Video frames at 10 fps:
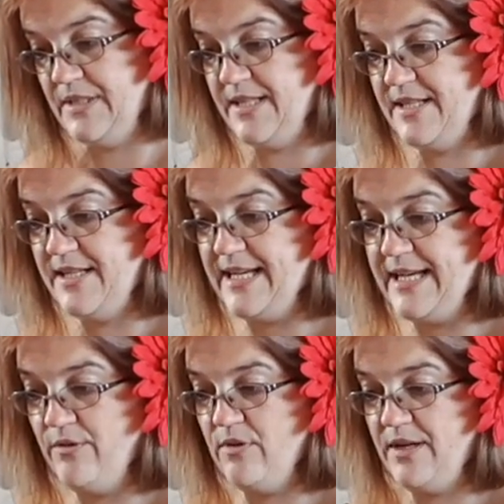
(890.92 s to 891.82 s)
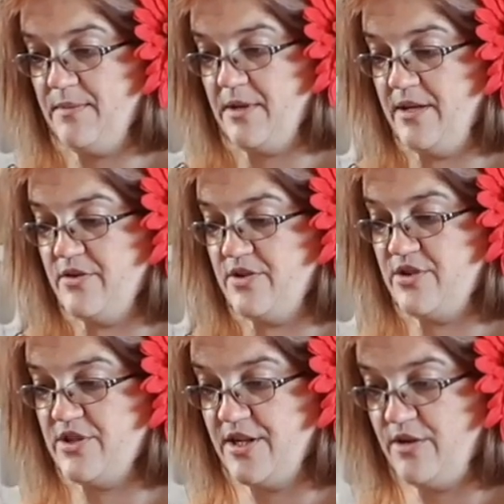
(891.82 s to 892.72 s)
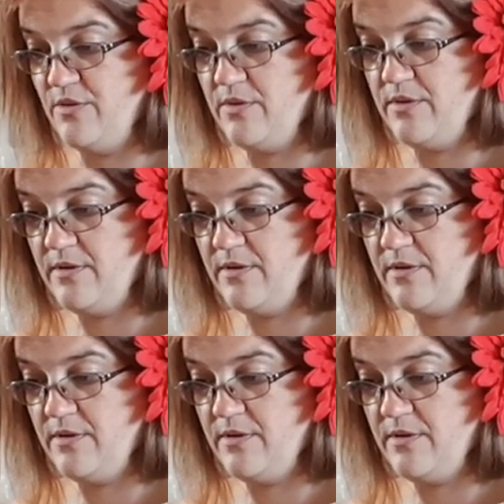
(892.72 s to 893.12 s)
And now I'm going to sew